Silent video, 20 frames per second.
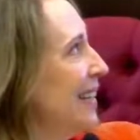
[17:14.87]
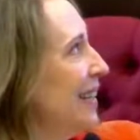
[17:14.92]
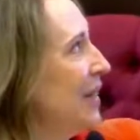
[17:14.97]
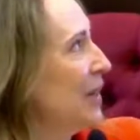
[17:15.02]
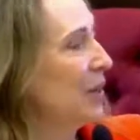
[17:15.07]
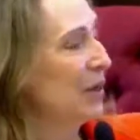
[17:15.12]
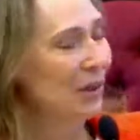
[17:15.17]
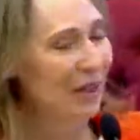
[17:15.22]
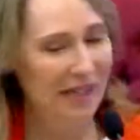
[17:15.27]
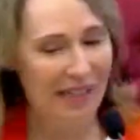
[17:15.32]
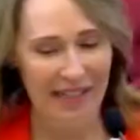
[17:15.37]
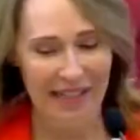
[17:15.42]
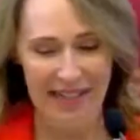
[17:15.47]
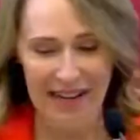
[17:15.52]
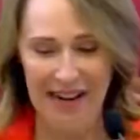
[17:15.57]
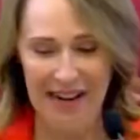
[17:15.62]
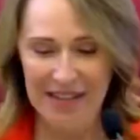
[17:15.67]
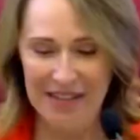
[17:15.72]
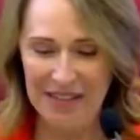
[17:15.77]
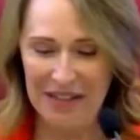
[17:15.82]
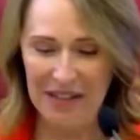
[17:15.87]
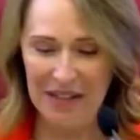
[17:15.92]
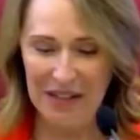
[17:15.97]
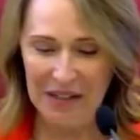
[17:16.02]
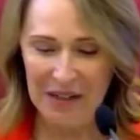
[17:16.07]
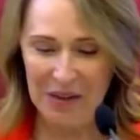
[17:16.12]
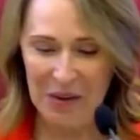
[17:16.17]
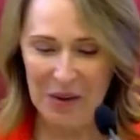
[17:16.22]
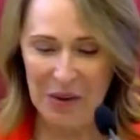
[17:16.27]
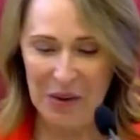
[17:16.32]
Erie, I
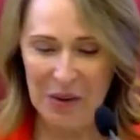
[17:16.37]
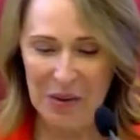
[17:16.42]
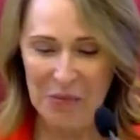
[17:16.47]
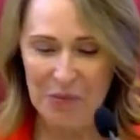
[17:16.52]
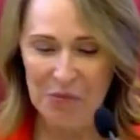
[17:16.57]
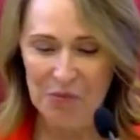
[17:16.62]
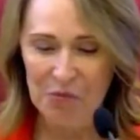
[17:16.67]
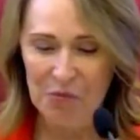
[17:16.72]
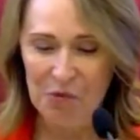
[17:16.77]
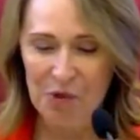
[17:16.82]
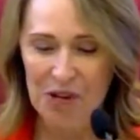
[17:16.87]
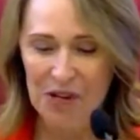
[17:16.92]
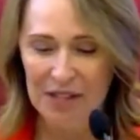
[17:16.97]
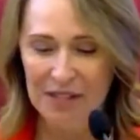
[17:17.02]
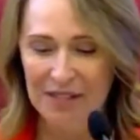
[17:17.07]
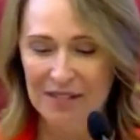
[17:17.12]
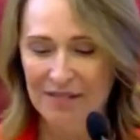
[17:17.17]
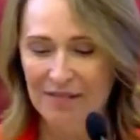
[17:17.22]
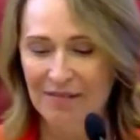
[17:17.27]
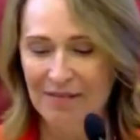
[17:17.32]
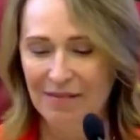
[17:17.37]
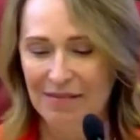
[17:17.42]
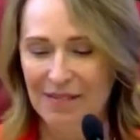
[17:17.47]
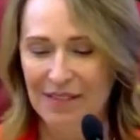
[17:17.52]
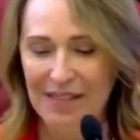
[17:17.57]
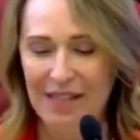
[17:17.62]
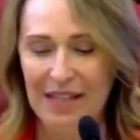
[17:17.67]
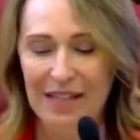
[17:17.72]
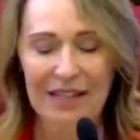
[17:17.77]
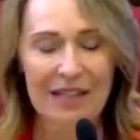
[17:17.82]
think um, one
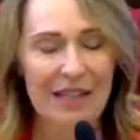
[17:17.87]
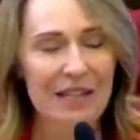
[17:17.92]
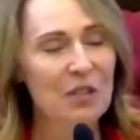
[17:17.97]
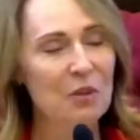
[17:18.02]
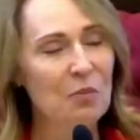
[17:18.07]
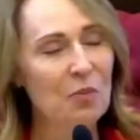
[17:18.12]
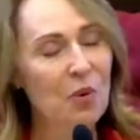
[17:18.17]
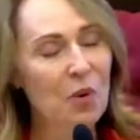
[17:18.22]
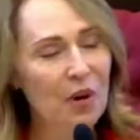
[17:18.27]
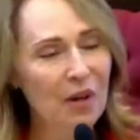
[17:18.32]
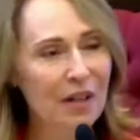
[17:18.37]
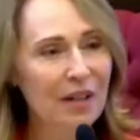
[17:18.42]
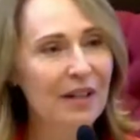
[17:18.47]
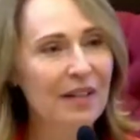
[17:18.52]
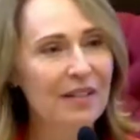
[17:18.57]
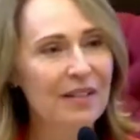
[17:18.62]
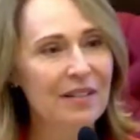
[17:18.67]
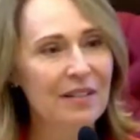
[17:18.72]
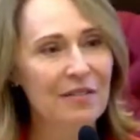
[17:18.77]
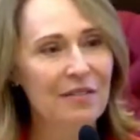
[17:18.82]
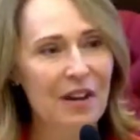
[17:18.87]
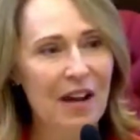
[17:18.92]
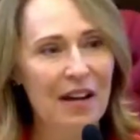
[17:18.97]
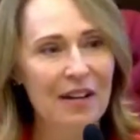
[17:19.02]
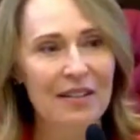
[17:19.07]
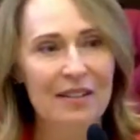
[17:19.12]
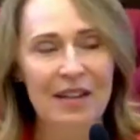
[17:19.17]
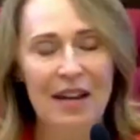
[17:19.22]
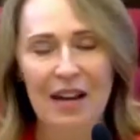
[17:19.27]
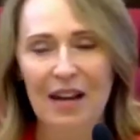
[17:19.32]
thing that's important is the
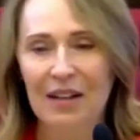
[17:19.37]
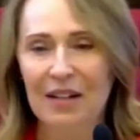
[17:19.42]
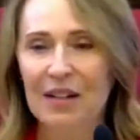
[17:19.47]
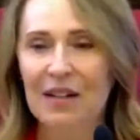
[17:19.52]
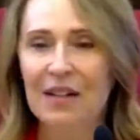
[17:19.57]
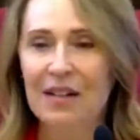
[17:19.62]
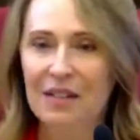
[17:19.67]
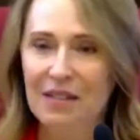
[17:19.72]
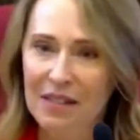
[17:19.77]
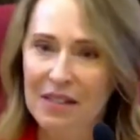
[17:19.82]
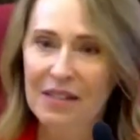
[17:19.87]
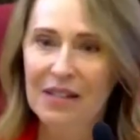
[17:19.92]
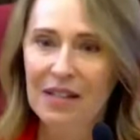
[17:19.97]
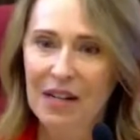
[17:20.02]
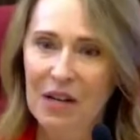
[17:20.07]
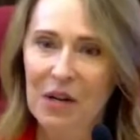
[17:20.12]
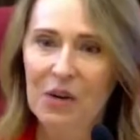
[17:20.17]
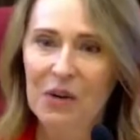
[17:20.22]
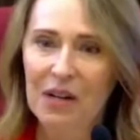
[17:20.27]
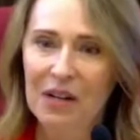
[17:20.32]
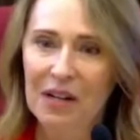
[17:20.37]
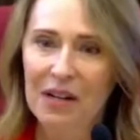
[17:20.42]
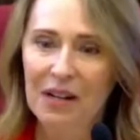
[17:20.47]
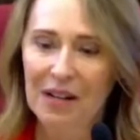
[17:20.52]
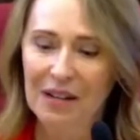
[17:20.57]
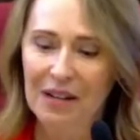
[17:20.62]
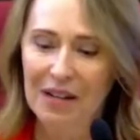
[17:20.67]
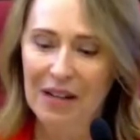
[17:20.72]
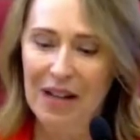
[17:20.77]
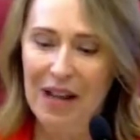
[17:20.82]
fact that this
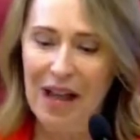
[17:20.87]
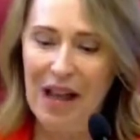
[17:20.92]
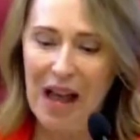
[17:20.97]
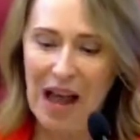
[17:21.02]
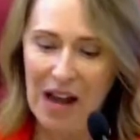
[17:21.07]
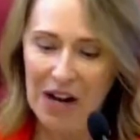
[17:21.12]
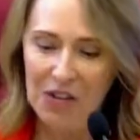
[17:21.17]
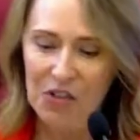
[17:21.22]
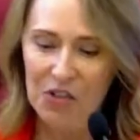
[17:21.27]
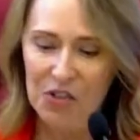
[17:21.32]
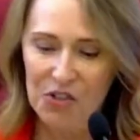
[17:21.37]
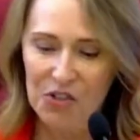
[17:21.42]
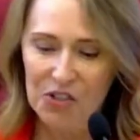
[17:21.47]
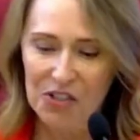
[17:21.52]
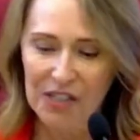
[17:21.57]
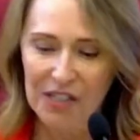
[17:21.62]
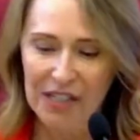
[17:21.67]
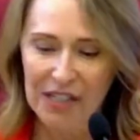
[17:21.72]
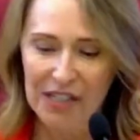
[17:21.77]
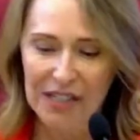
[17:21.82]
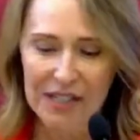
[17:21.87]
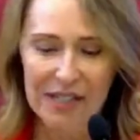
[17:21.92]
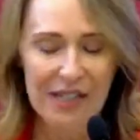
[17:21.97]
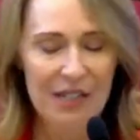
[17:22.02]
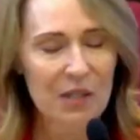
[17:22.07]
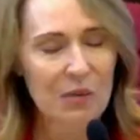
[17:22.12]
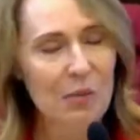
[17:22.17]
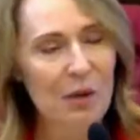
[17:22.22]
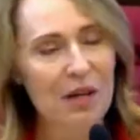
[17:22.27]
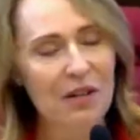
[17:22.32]
area actually
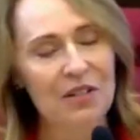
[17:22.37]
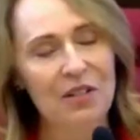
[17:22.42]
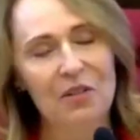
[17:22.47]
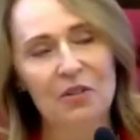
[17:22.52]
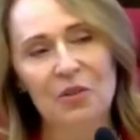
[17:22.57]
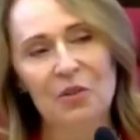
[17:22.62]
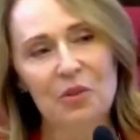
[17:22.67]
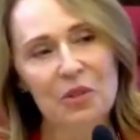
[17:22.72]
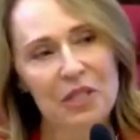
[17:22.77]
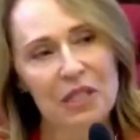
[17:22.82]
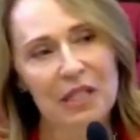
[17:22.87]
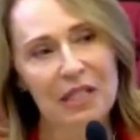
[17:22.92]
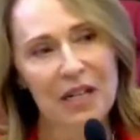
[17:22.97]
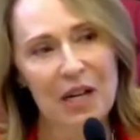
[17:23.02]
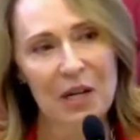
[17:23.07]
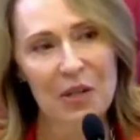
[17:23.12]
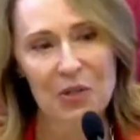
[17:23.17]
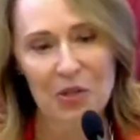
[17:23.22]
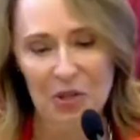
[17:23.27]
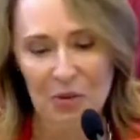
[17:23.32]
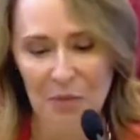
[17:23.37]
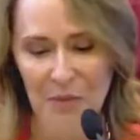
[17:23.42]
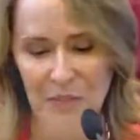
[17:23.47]
dates back to 1300